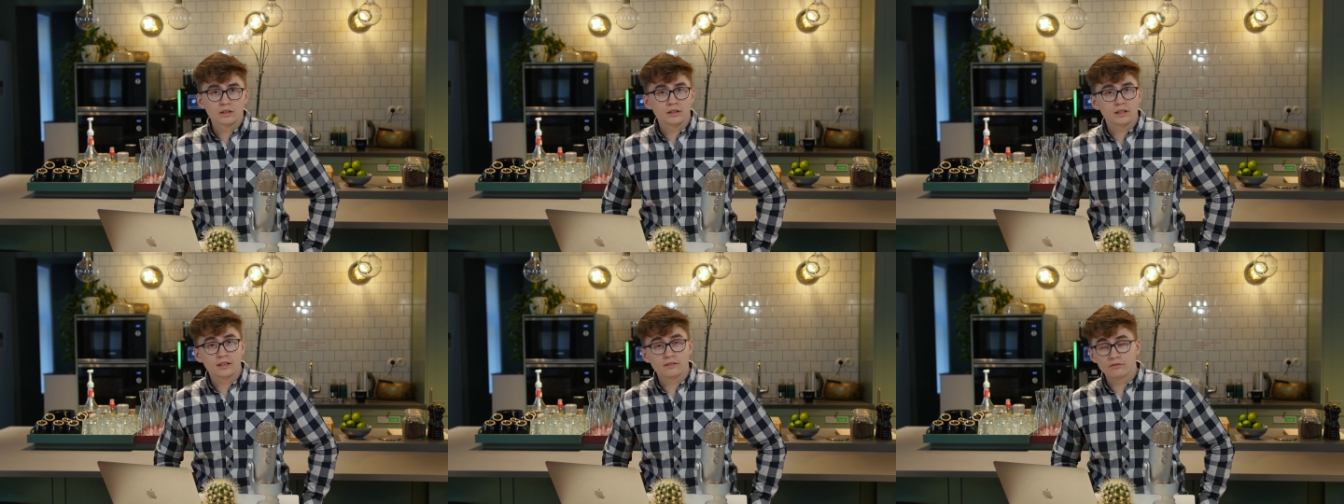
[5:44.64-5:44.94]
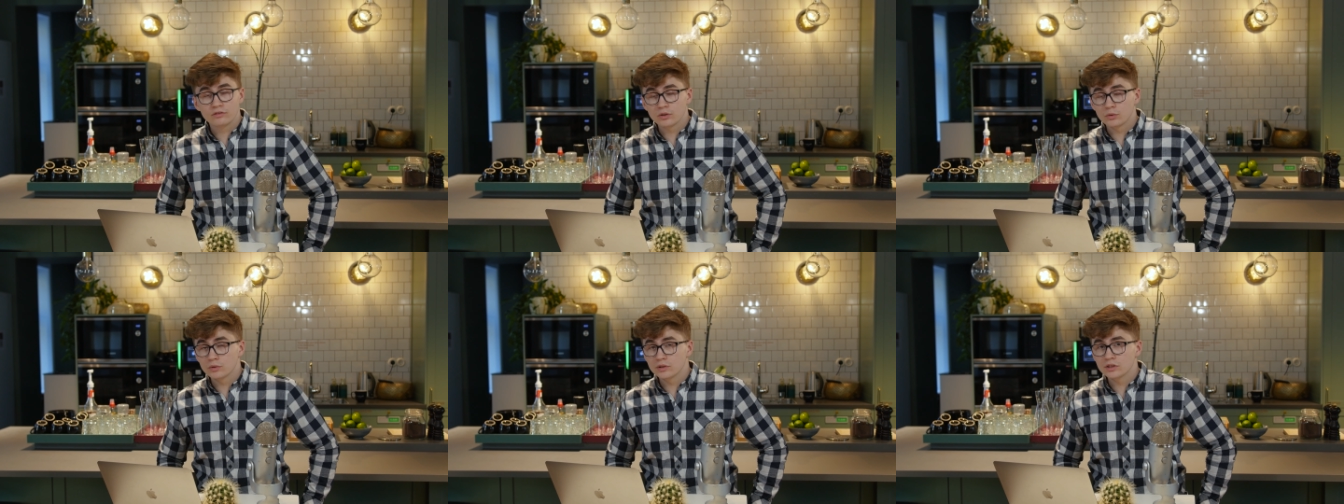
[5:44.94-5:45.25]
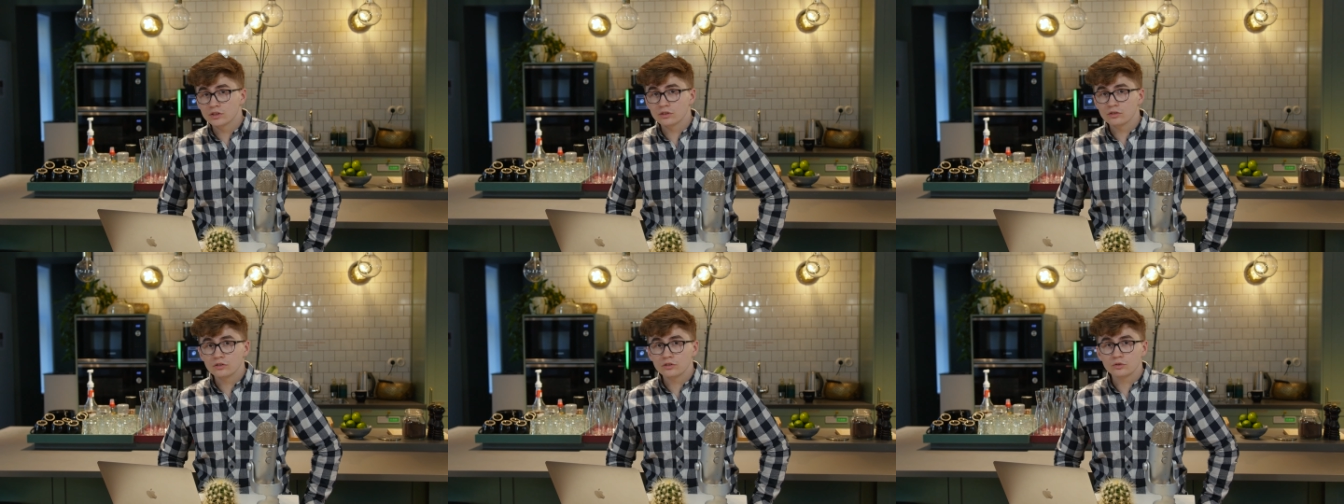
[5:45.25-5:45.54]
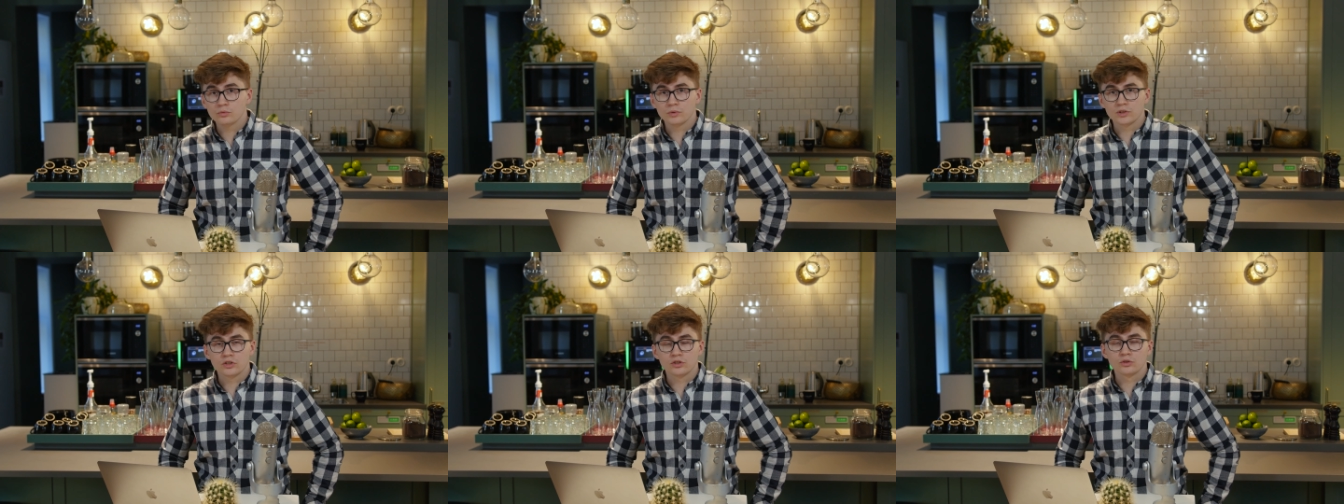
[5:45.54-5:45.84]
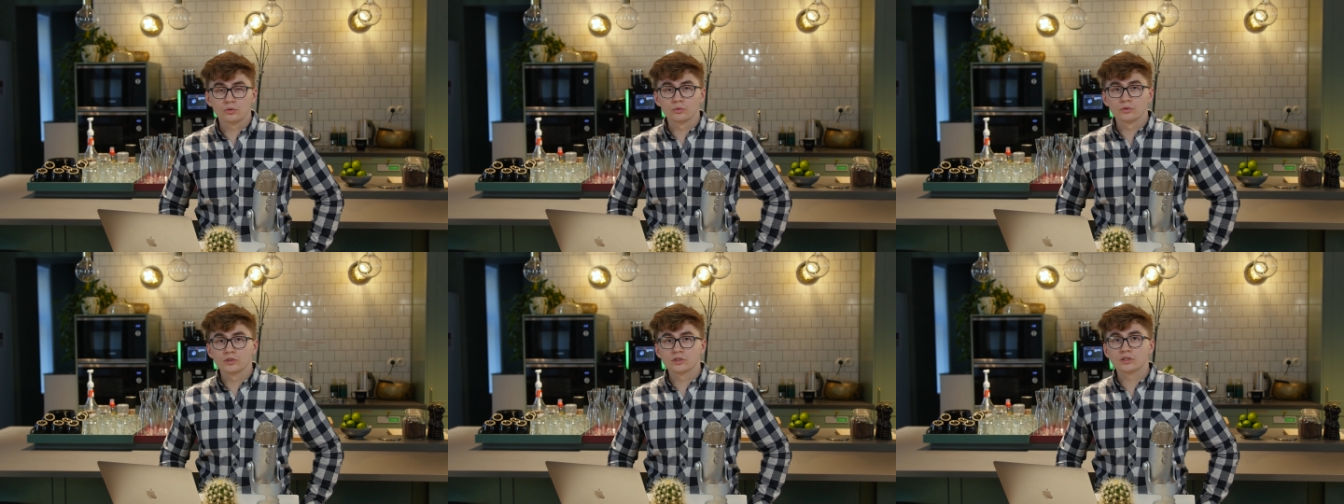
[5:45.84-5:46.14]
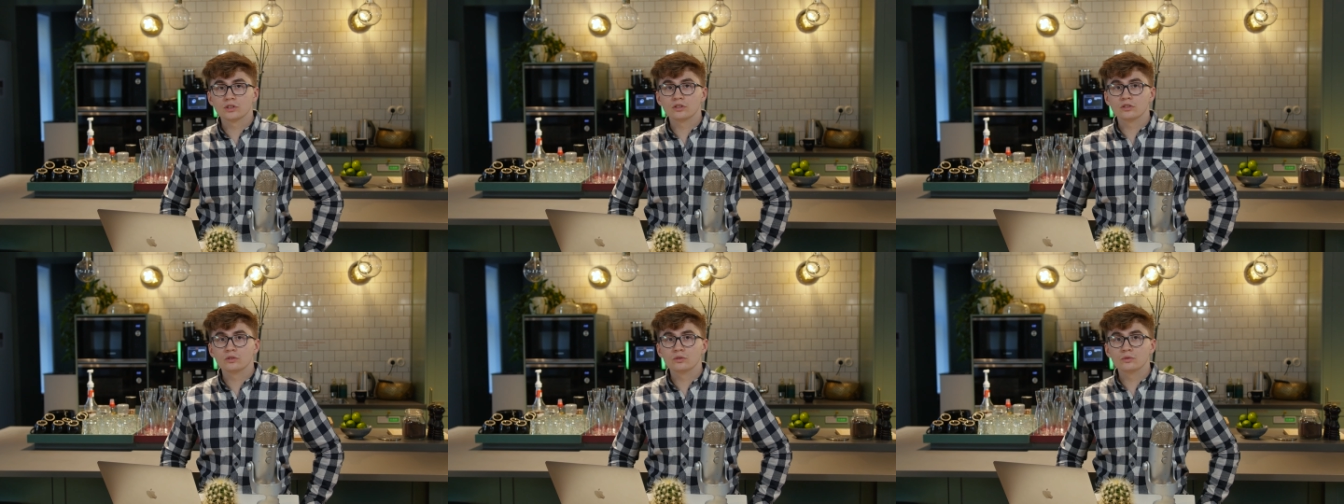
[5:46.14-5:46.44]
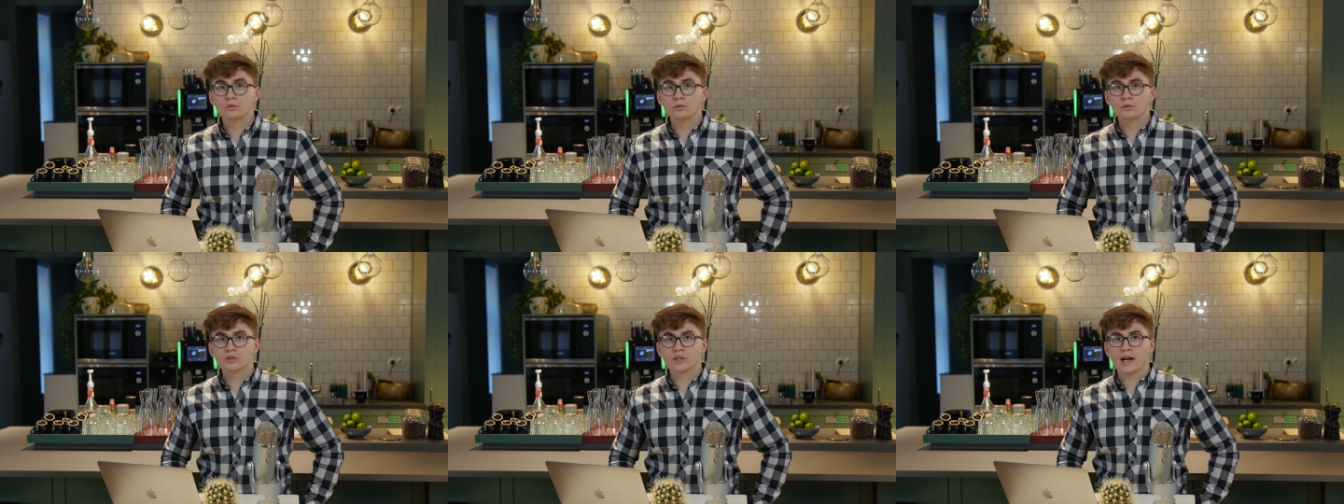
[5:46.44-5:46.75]
influencers, which tools to
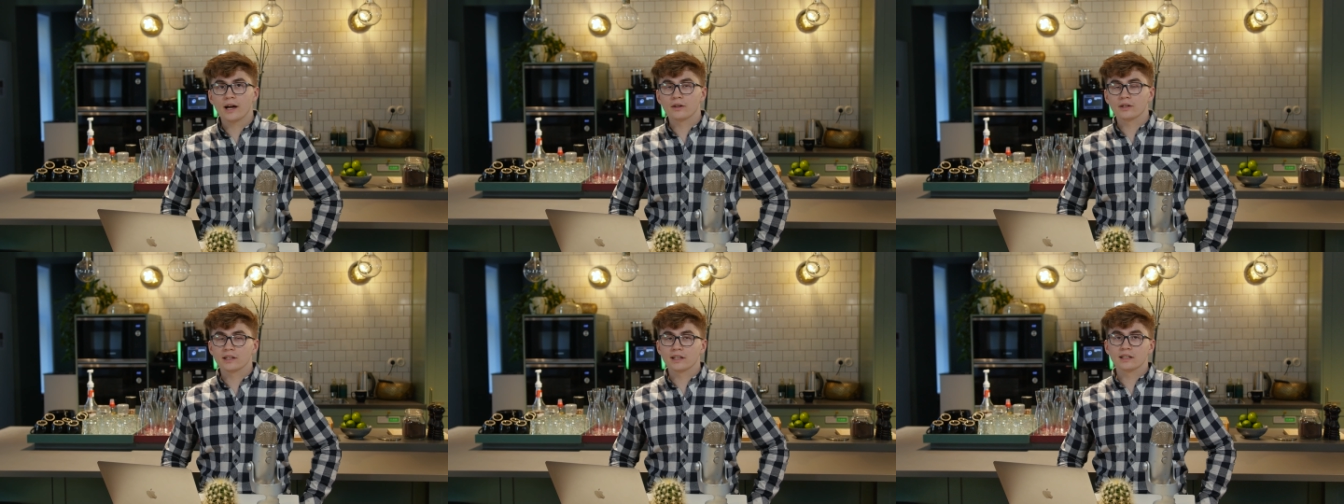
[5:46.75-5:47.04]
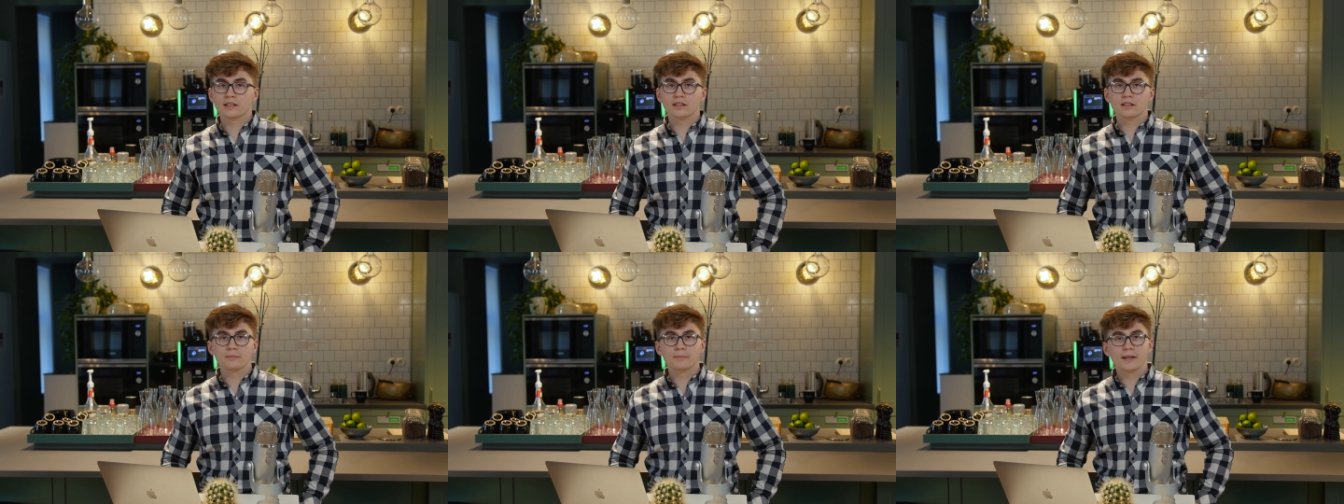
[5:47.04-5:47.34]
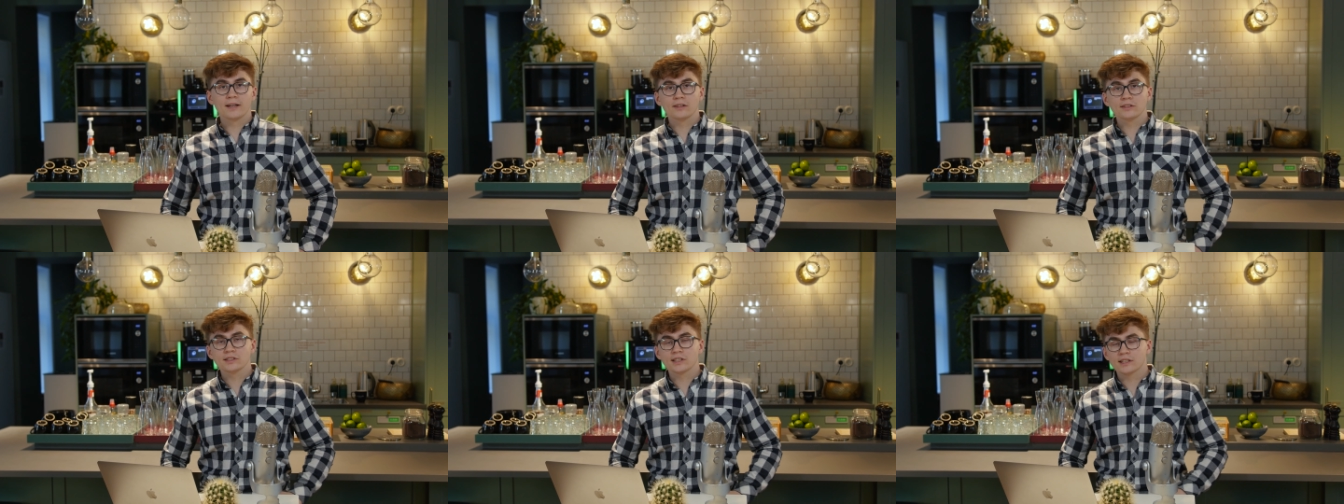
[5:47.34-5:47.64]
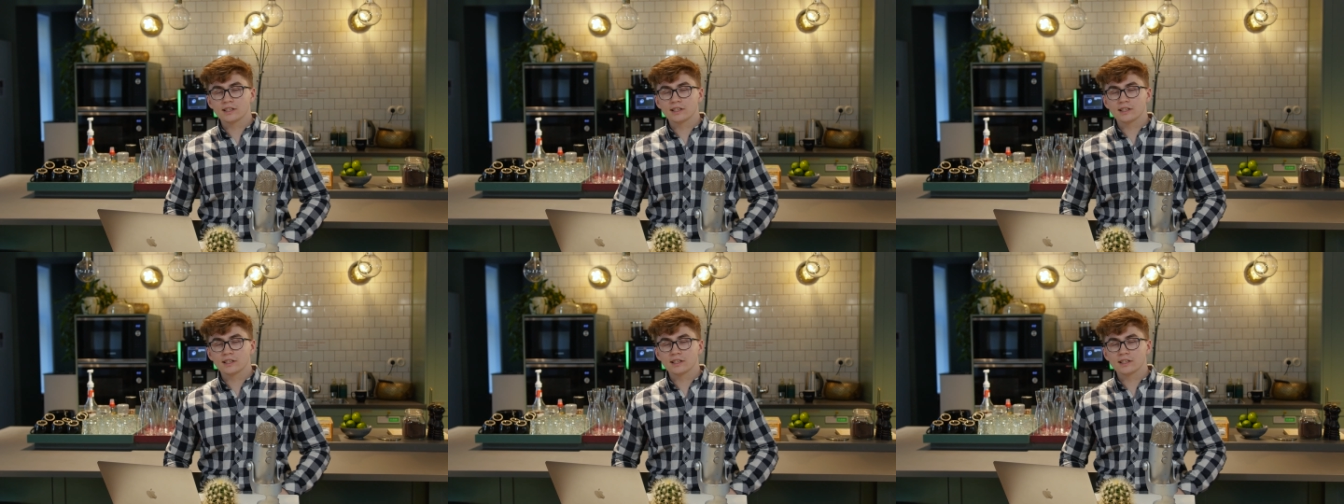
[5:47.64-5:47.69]
use, how to get emails,